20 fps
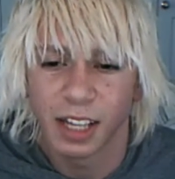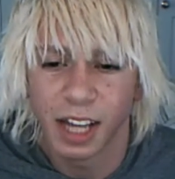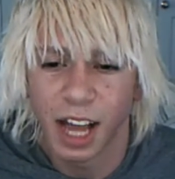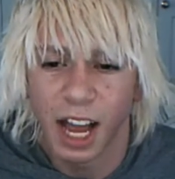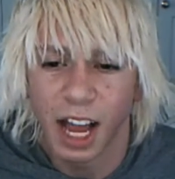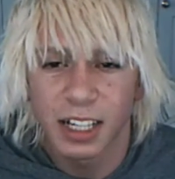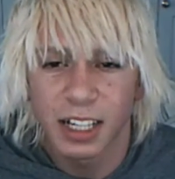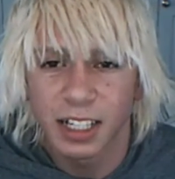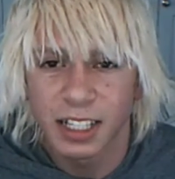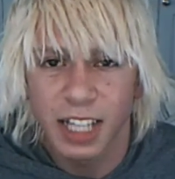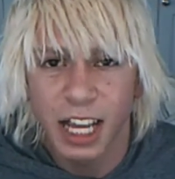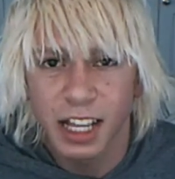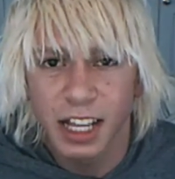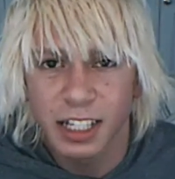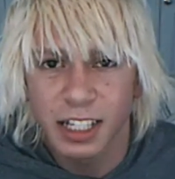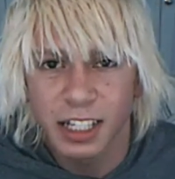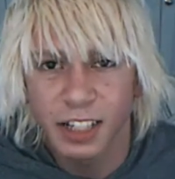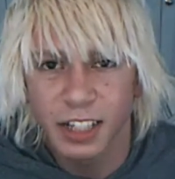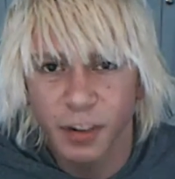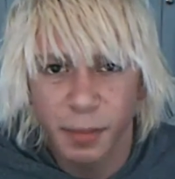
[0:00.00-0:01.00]
I just gave
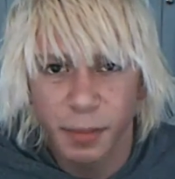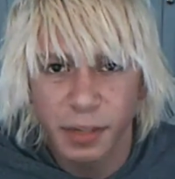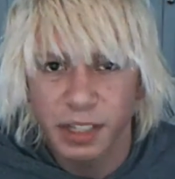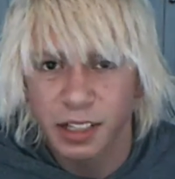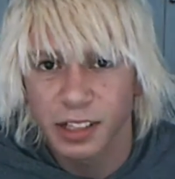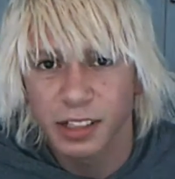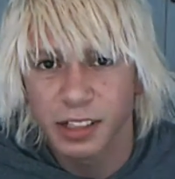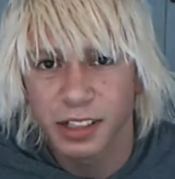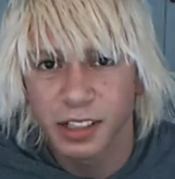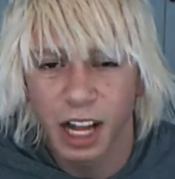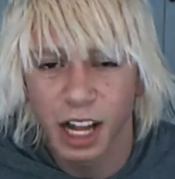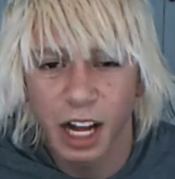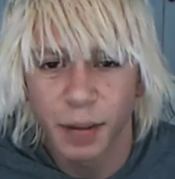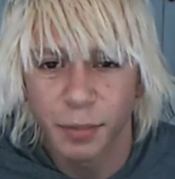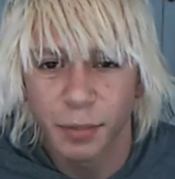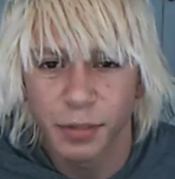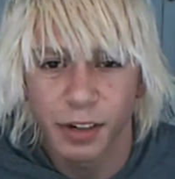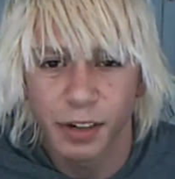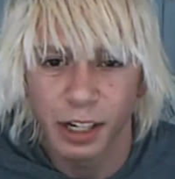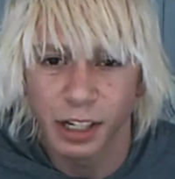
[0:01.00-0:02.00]
this information to the
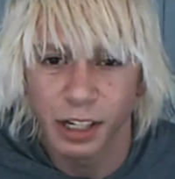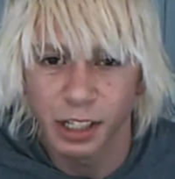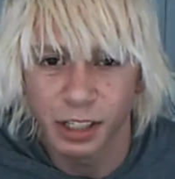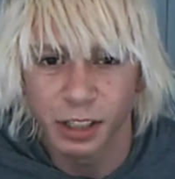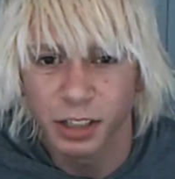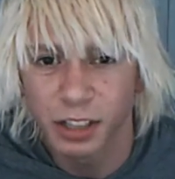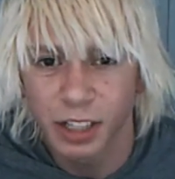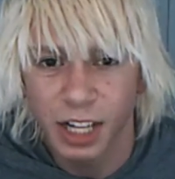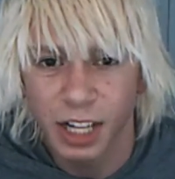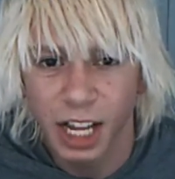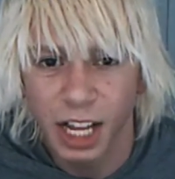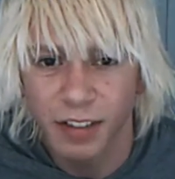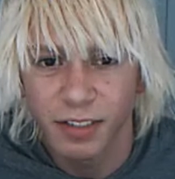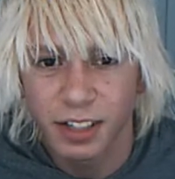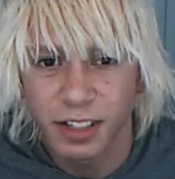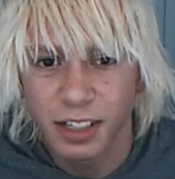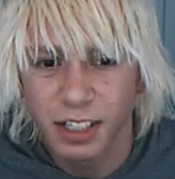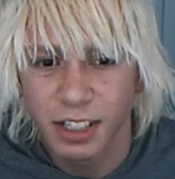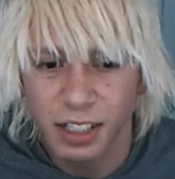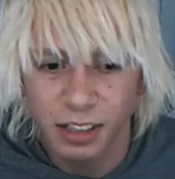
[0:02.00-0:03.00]
operator. You should have
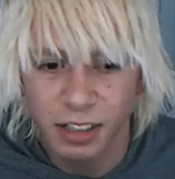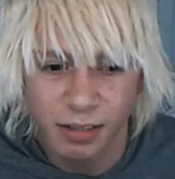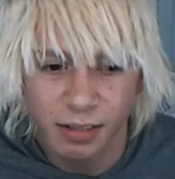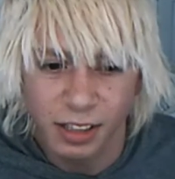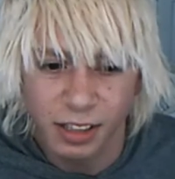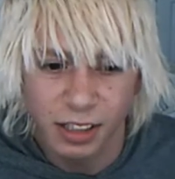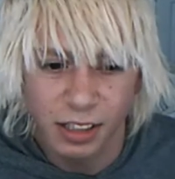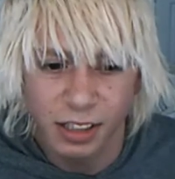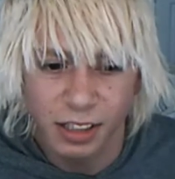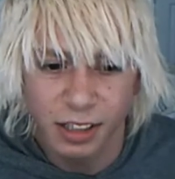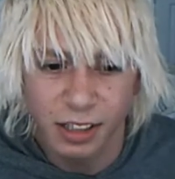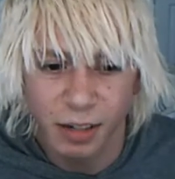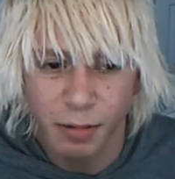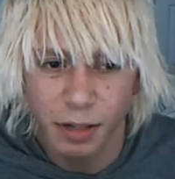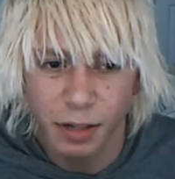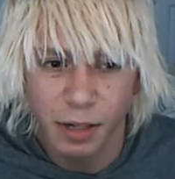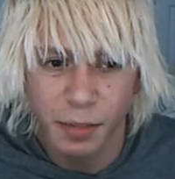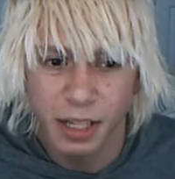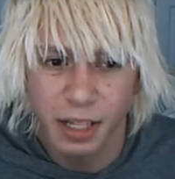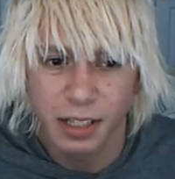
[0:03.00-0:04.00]
it too. It
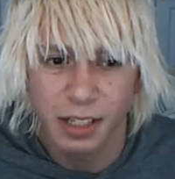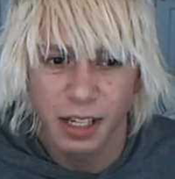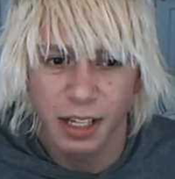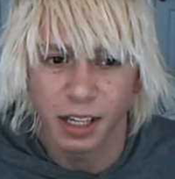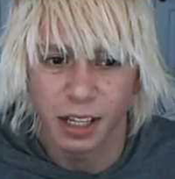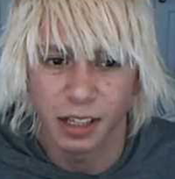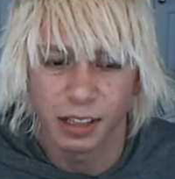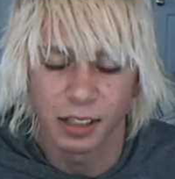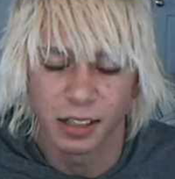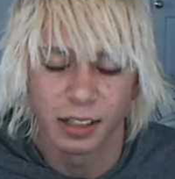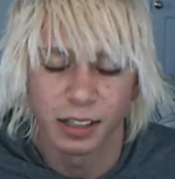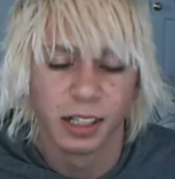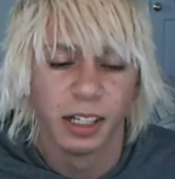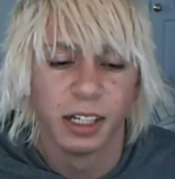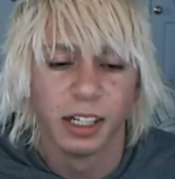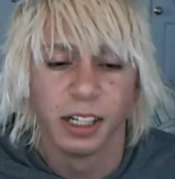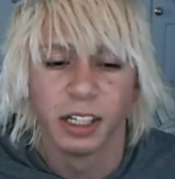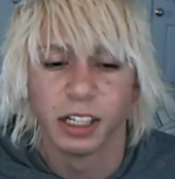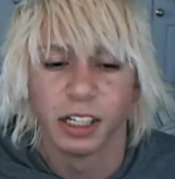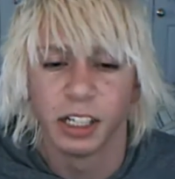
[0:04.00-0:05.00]
wouldn't make sense.
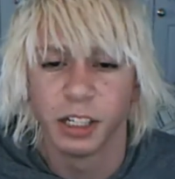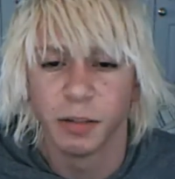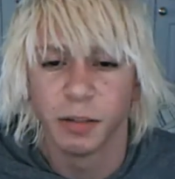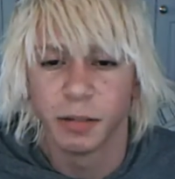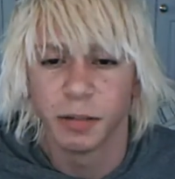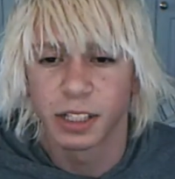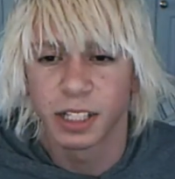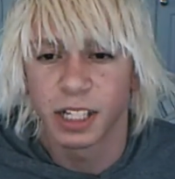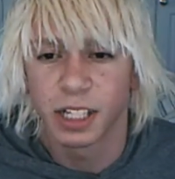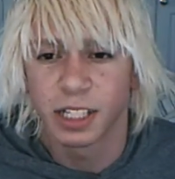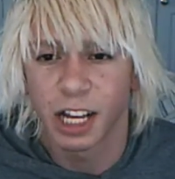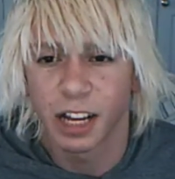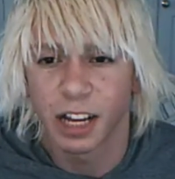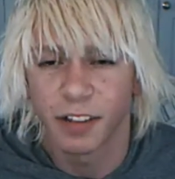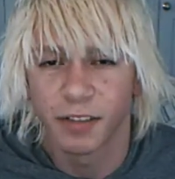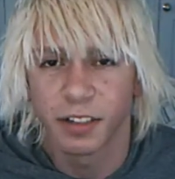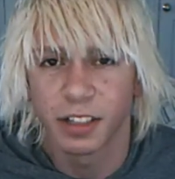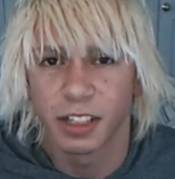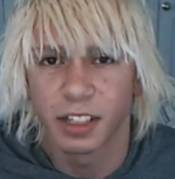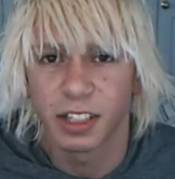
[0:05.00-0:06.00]
You would have saved time
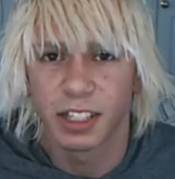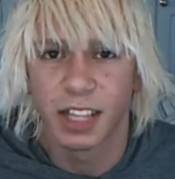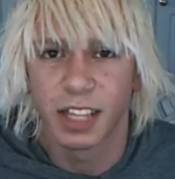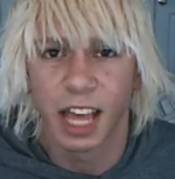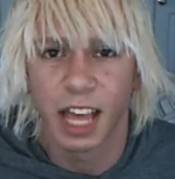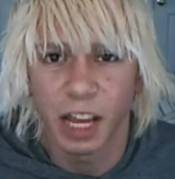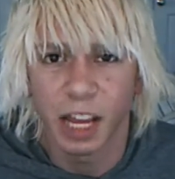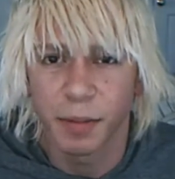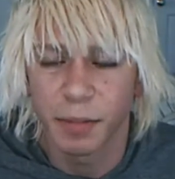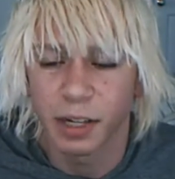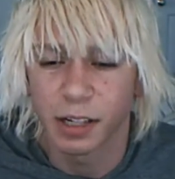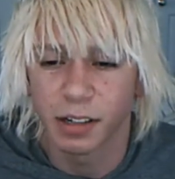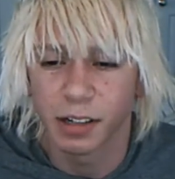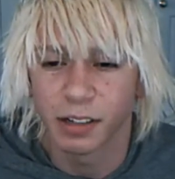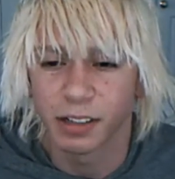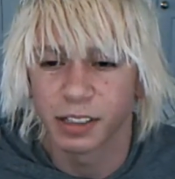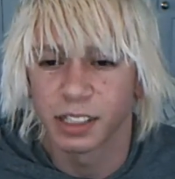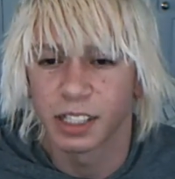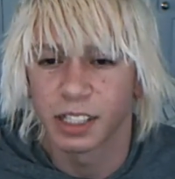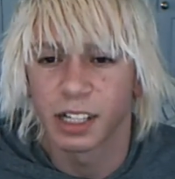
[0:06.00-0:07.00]
if you just came here
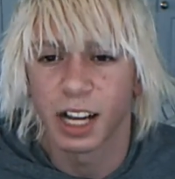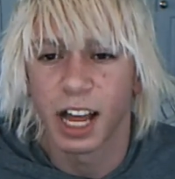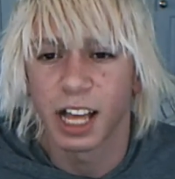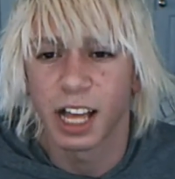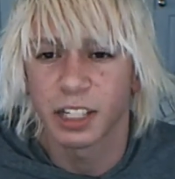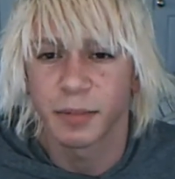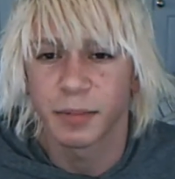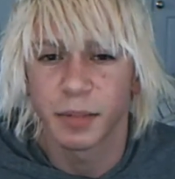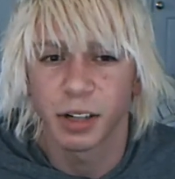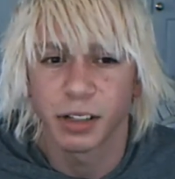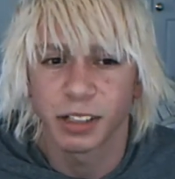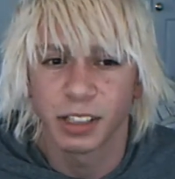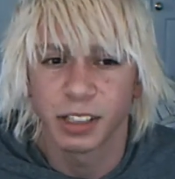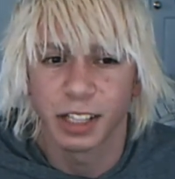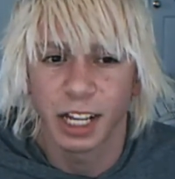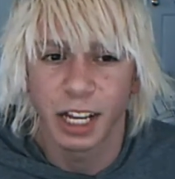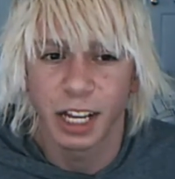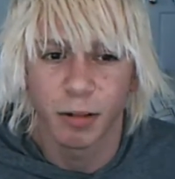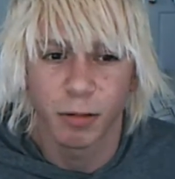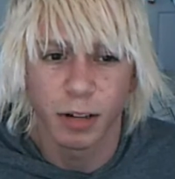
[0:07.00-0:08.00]
instead of asking all the
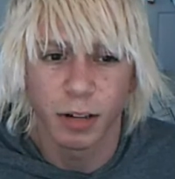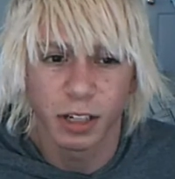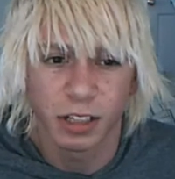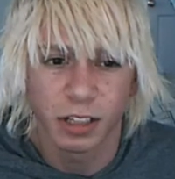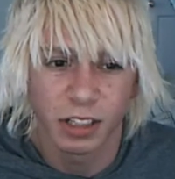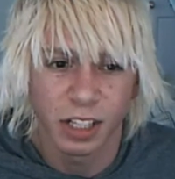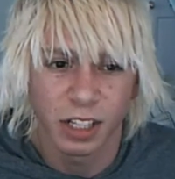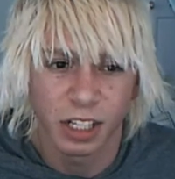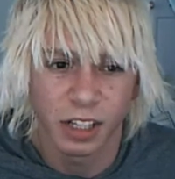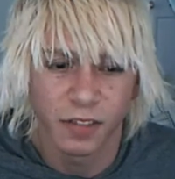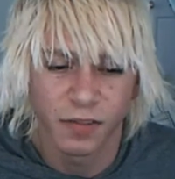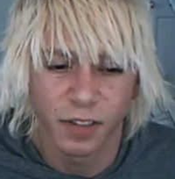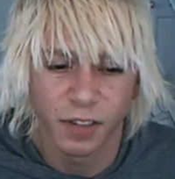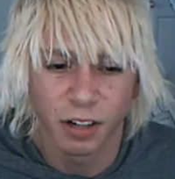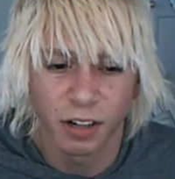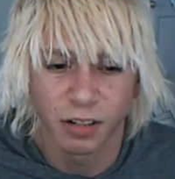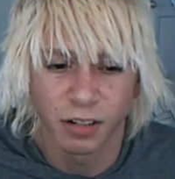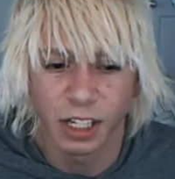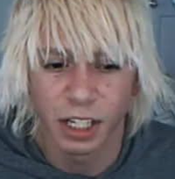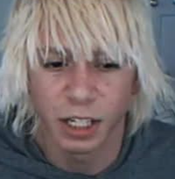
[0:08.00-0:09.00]
dang questions on the
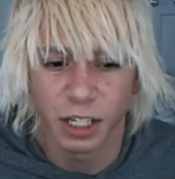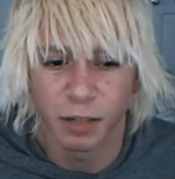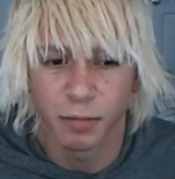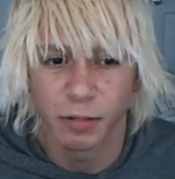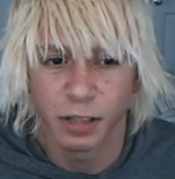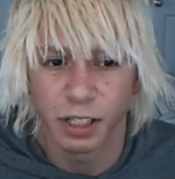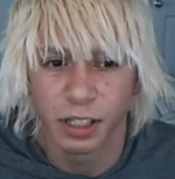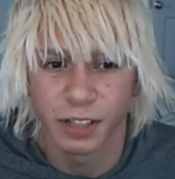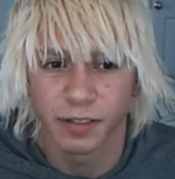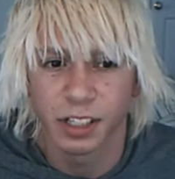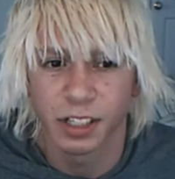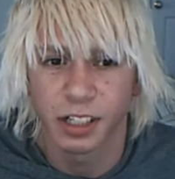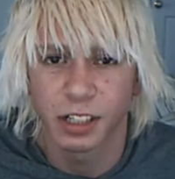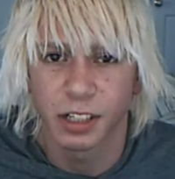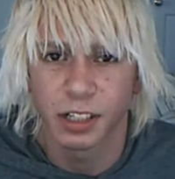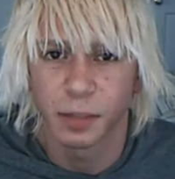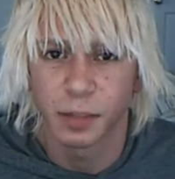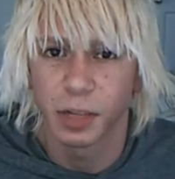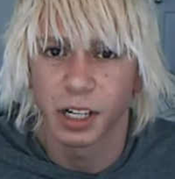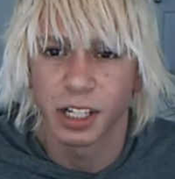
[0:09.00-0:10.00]
phone that you wouldn't even tell
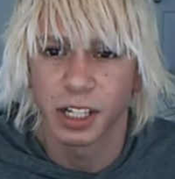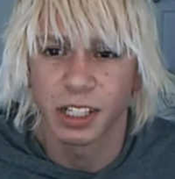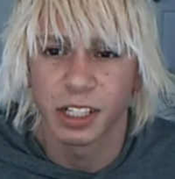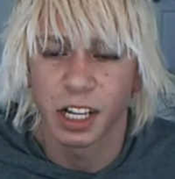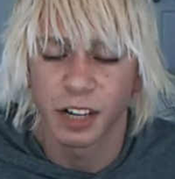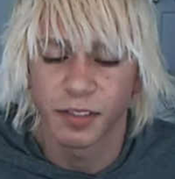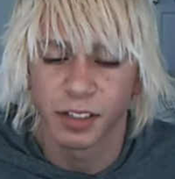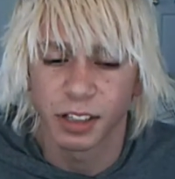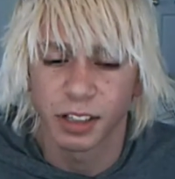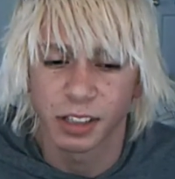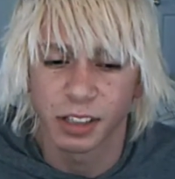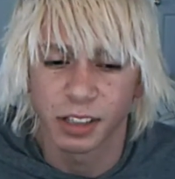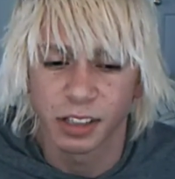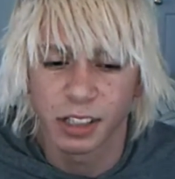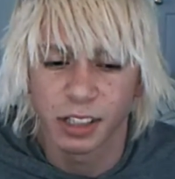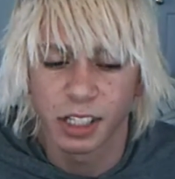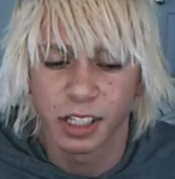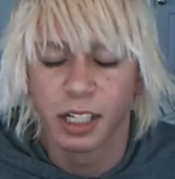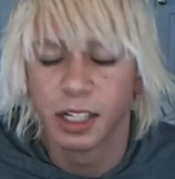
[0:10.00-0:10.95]
your police officers.